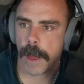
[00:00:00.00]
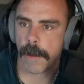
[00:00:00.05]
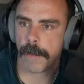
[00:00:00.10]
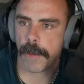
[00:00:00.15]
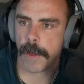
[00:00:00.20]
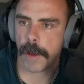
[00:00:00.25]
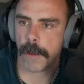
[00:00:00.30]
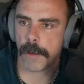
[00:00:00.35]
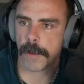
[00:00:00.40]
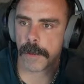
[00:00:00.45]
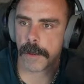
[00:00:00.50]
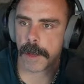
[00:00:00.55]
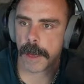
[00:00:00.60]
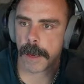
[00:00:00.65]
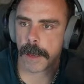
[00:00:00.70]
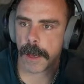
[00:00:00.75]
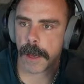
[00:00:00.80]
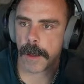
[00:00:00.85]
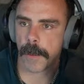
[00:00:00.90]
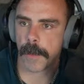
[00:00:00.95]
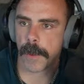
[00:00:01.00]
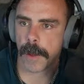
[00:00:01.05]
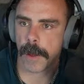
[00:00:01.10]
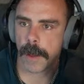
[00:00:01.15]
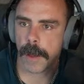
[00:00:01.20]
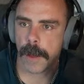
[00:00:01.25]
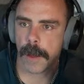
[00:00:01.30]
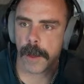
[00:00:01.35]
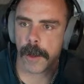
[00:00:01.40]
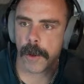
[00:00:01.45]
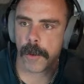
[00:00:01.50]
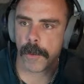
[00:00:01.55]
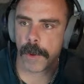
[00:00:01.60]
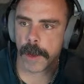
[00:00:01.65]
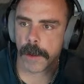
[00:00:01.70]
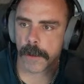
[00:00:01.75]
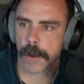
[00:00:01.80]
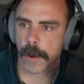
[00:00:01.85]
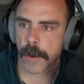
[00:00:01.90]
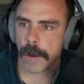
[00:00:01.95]
those set up. We
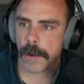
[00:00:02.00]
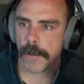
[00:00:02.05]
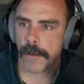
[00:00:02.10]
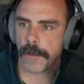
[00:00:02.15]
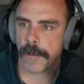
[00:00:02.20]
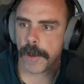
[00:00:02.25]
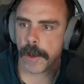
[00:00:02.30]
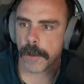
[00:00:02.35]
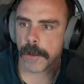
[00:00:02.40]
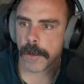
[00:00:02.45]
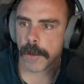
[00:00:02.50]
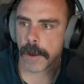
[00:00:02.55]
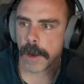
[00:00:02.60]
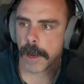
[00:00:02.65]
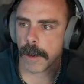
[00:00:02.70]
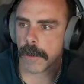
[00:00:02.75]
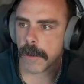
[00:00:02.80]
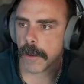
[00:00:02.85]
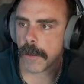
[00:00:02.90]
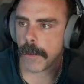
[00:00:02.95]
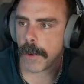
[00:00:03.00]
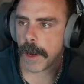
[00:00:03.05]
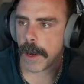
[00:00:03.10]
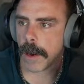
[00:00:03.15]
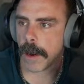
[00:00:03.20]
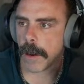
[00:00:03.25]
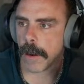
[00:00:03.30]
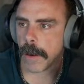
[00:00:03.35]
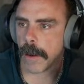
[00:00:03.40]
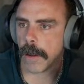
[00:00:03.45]
can turn in filtering to where